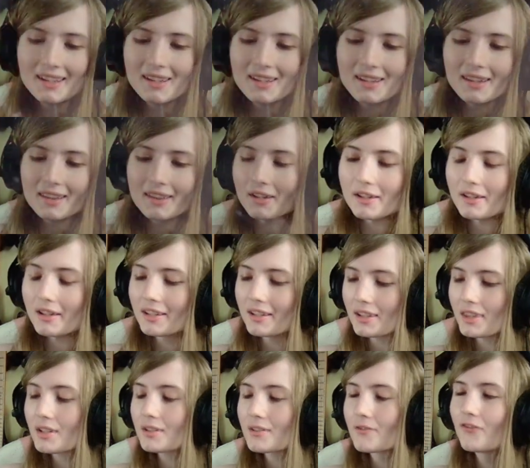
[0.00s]

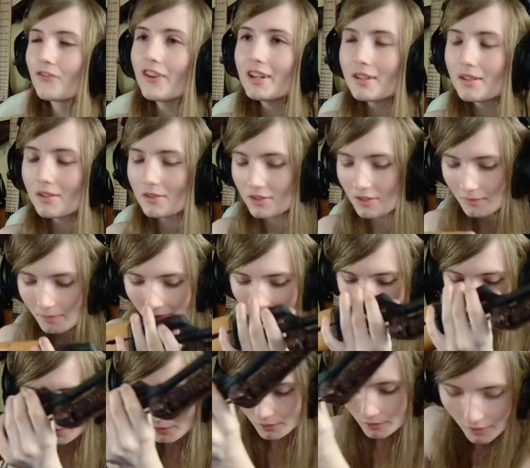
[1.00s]
there's videos of
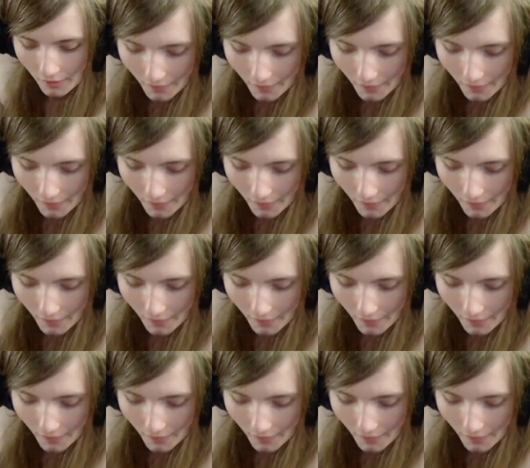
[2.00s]
people